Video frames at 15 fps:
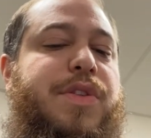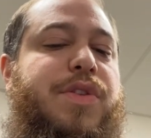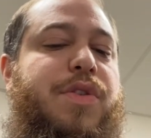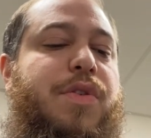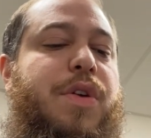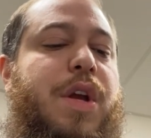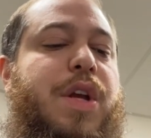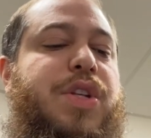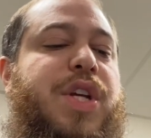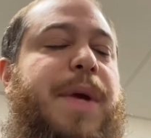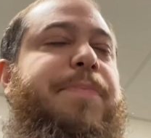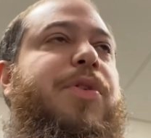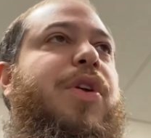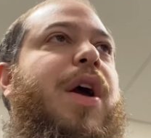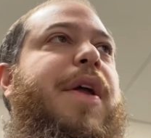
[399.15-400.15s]
So
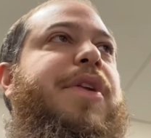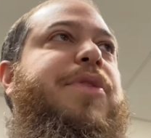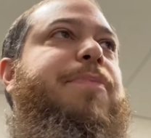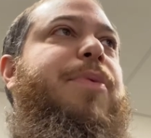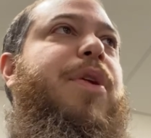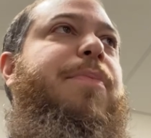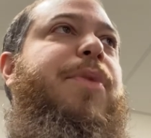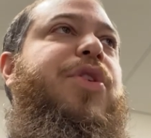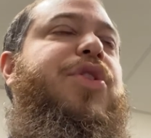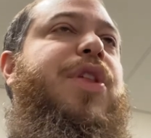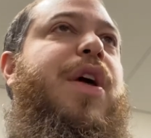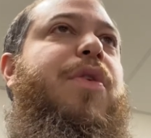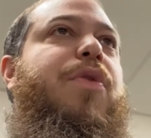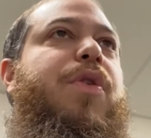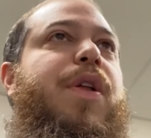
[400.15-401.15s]
chapter 9 is pretty much
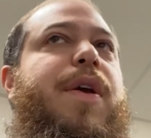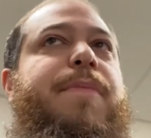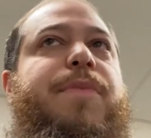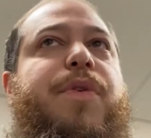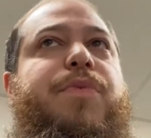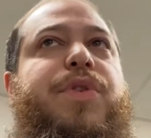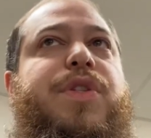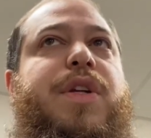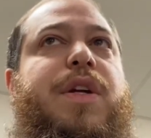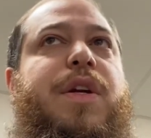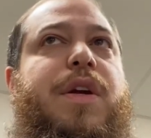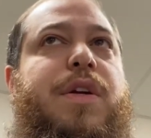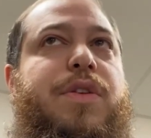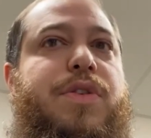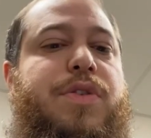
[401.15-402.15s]
that whole hymn that we
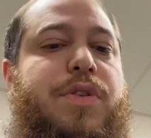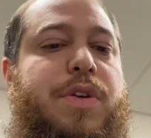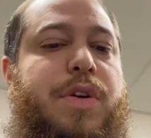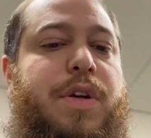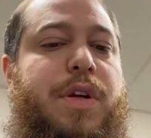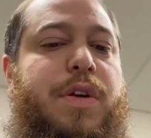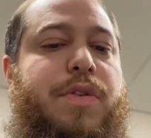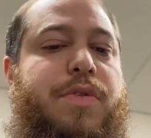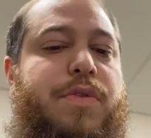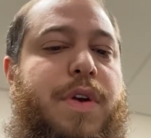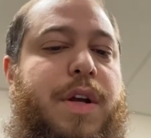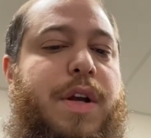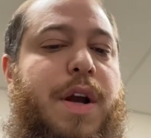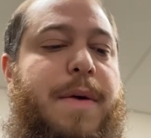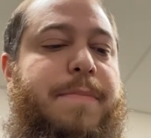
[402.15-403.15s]
sing during
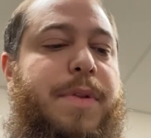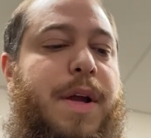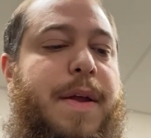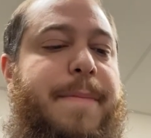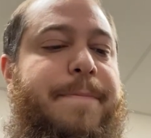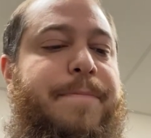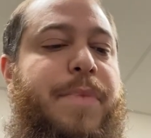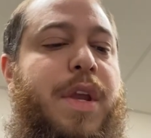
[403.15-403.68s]
Great Compline,